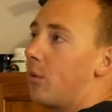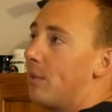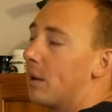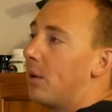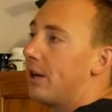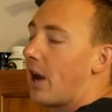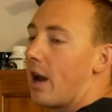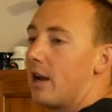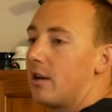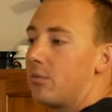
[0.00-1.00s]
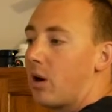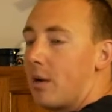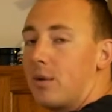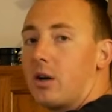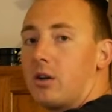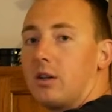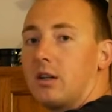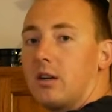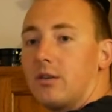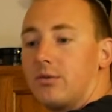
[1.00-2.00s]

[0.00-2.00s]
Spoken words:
make my diet primarily of